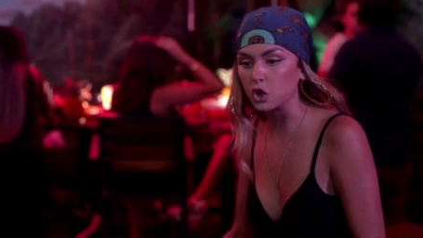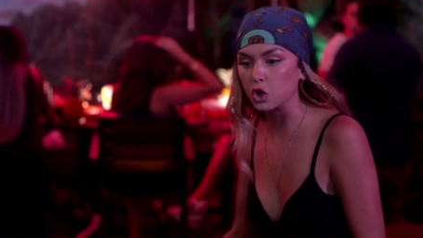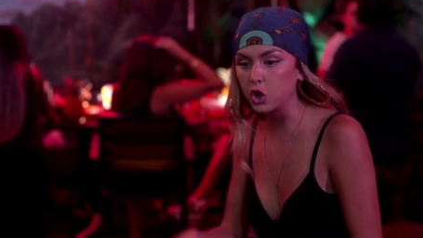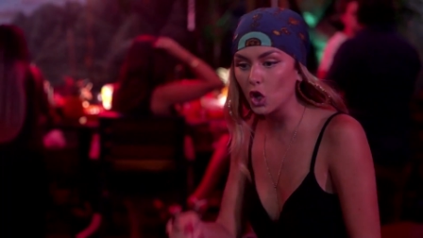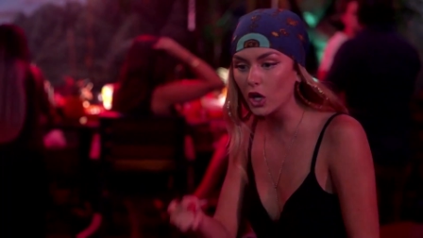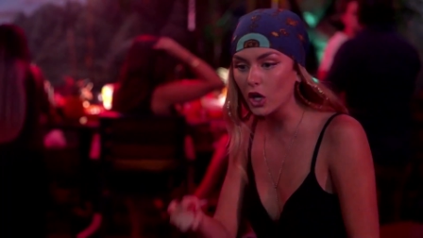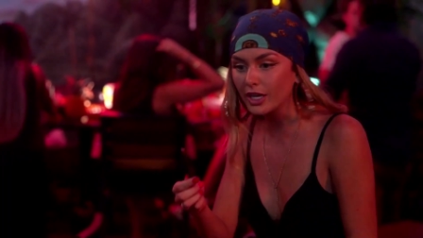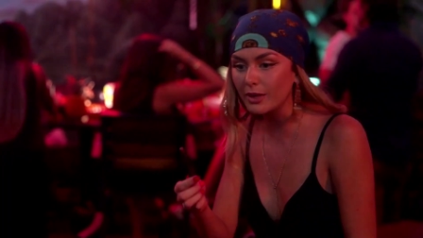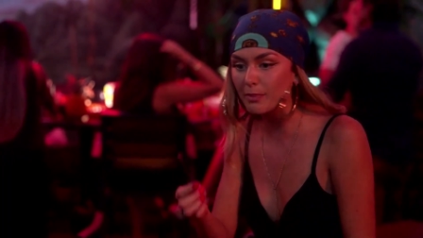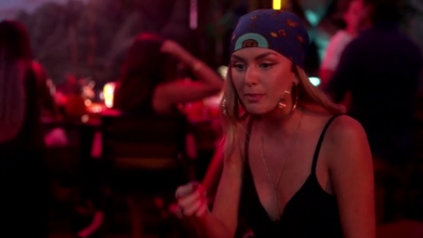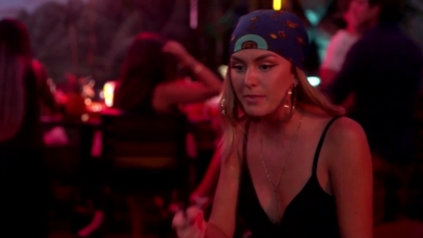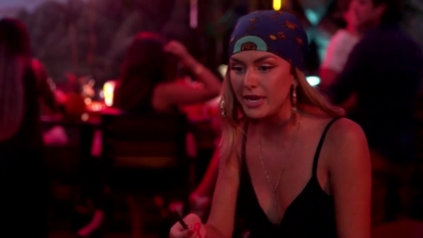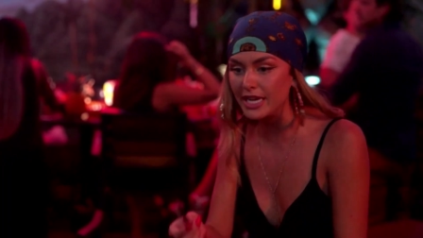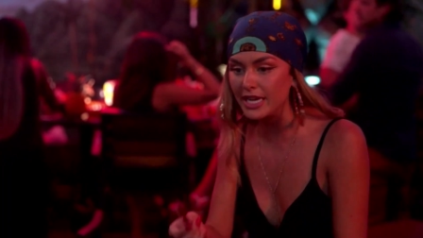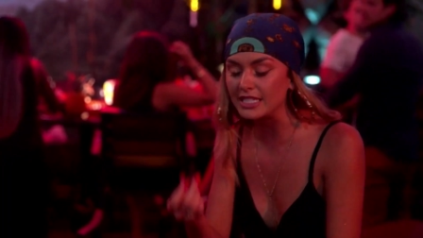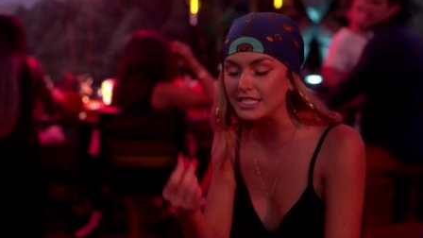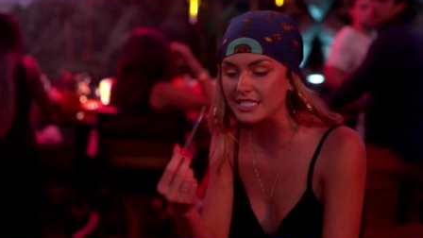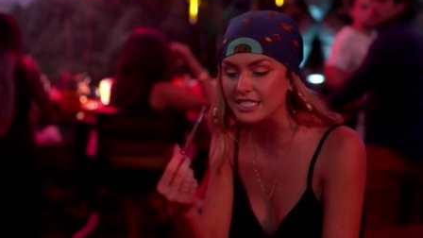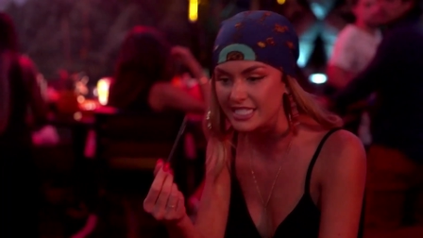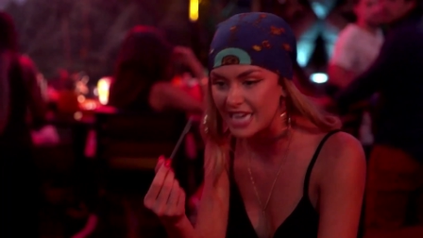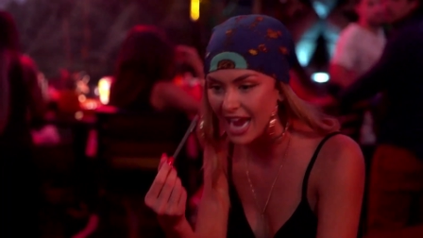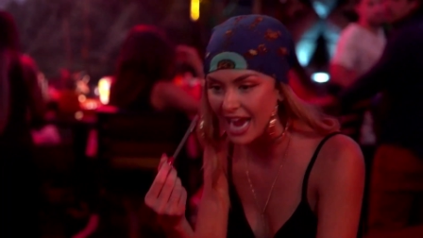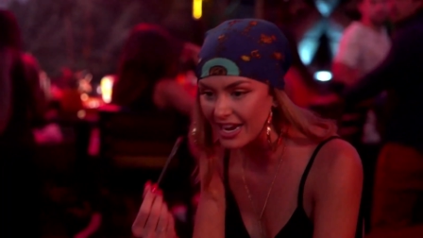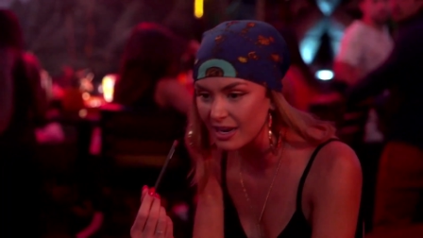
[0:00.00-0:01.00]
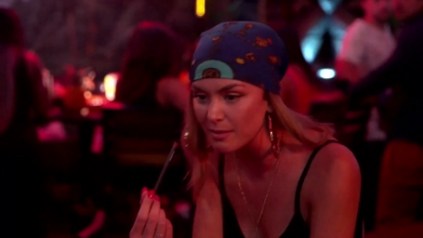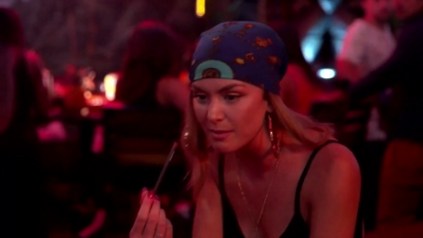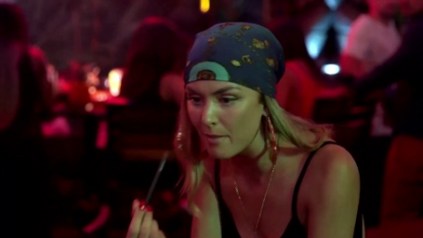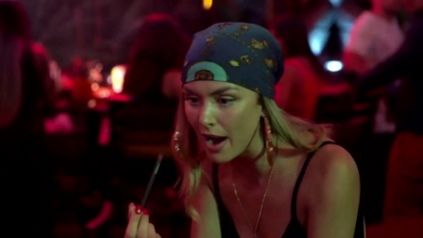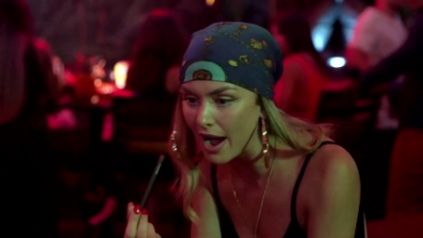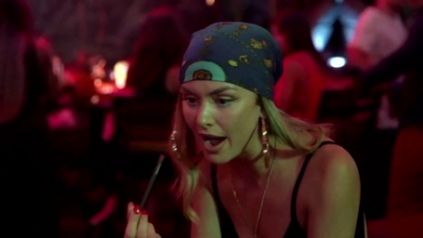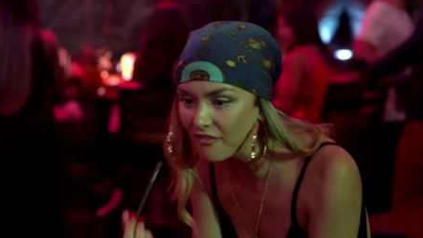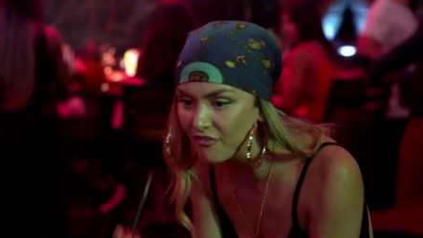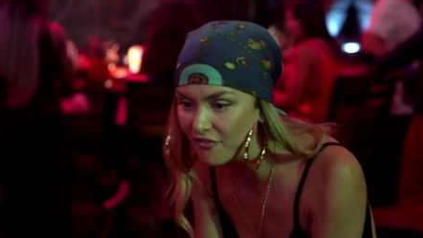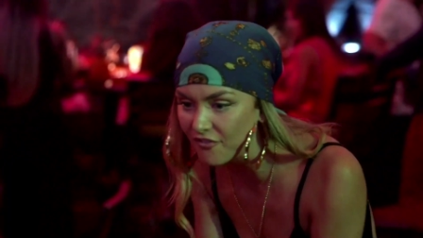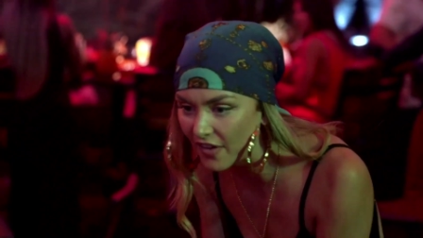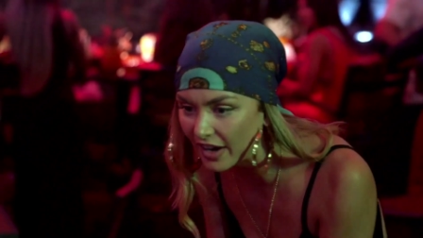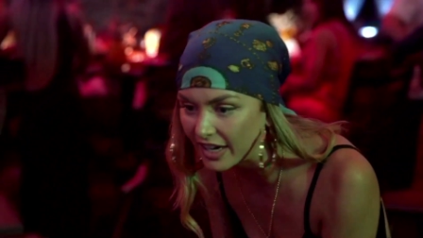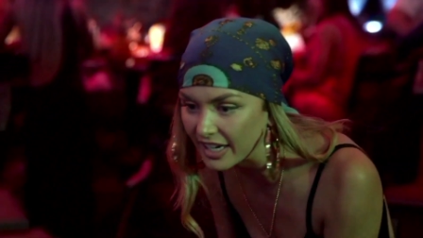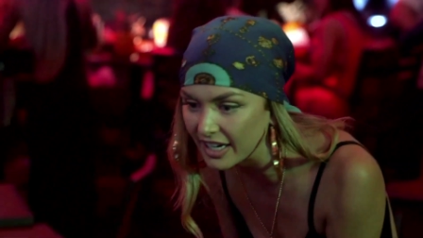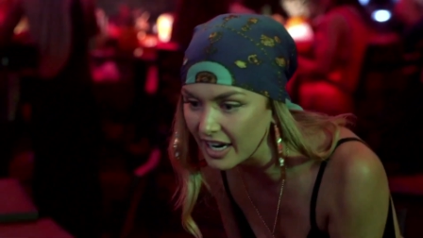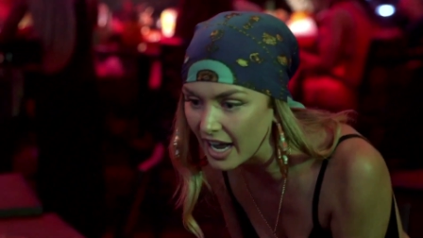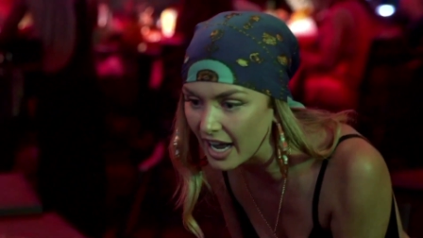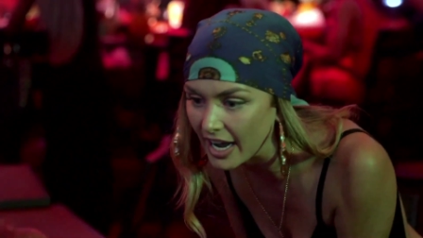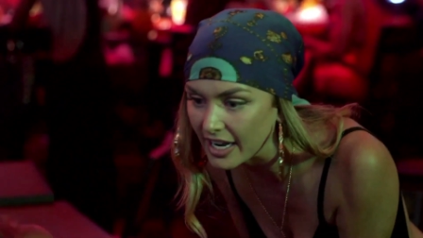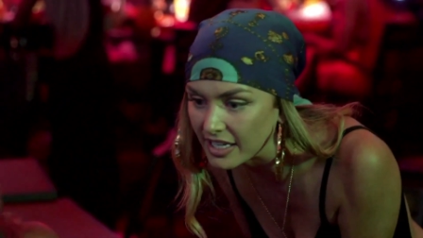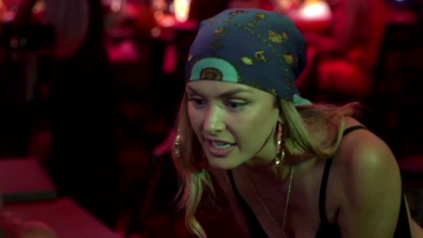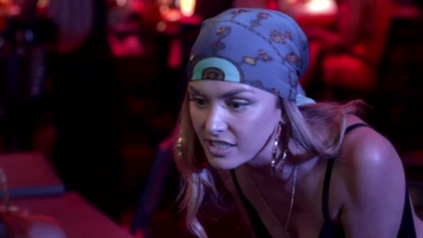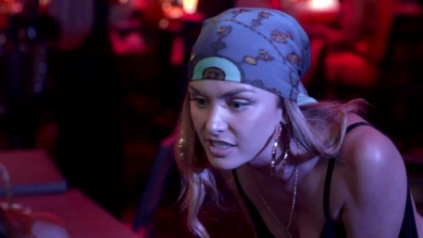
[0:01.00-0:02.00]
Look me dead in my
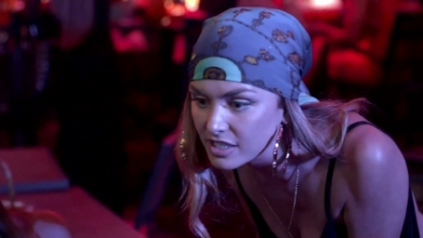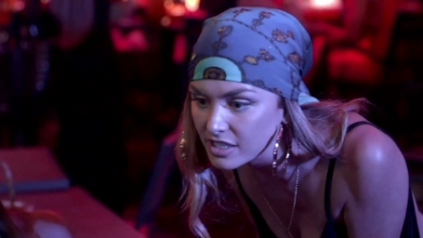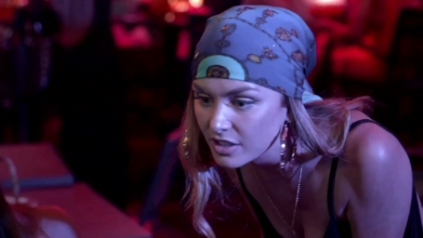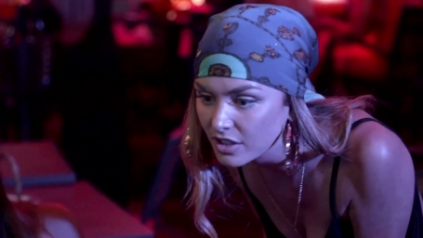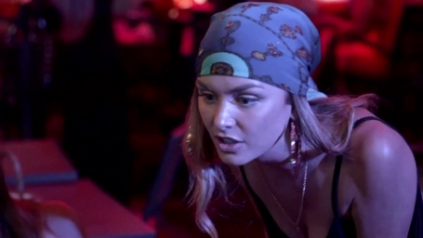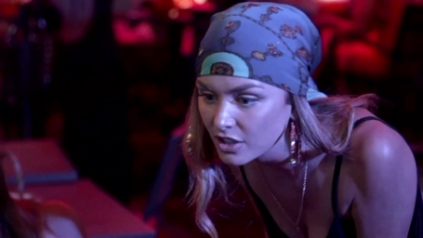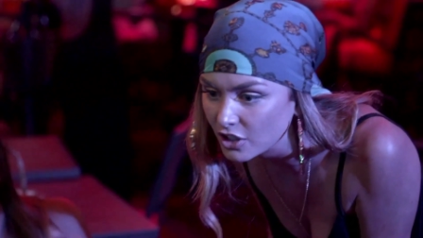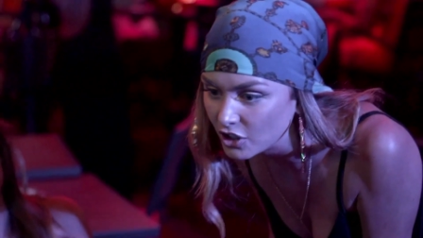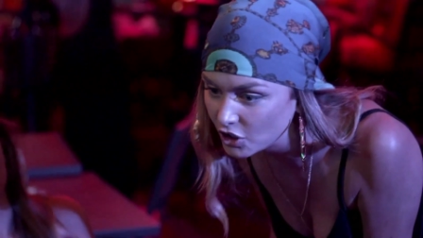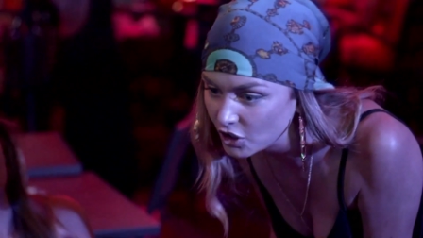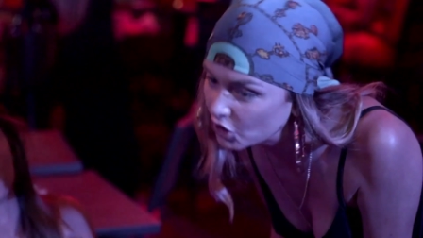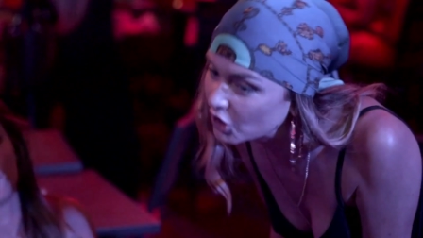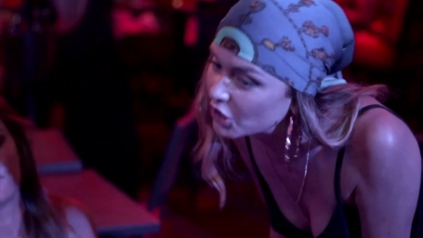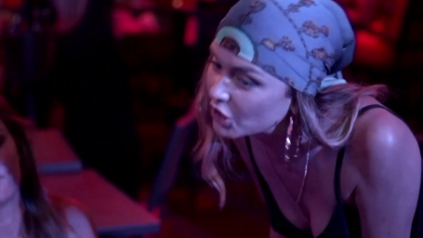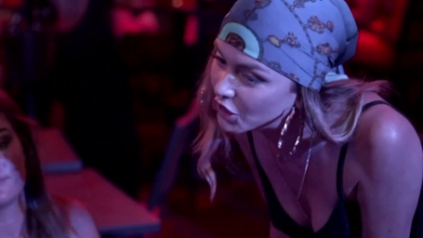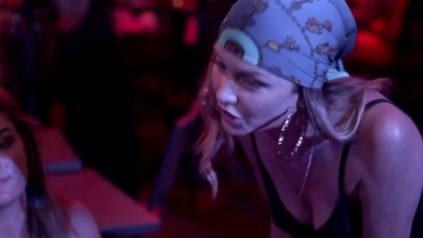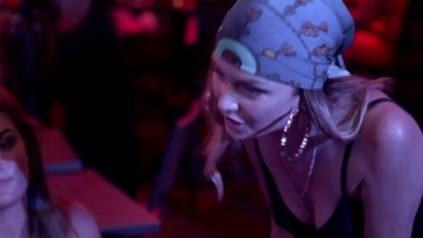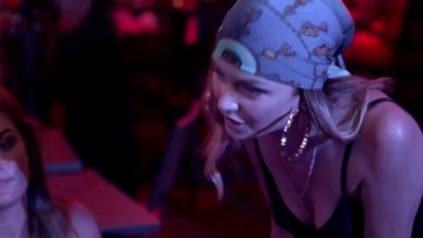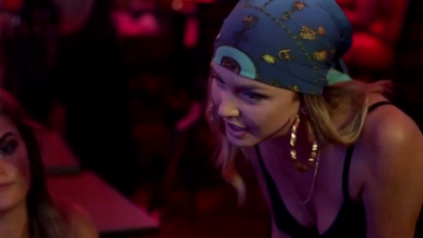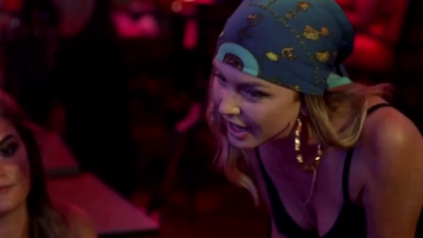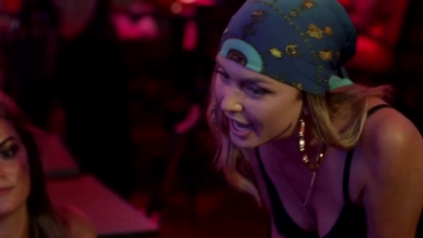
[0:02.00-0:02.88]
eyes. You're a good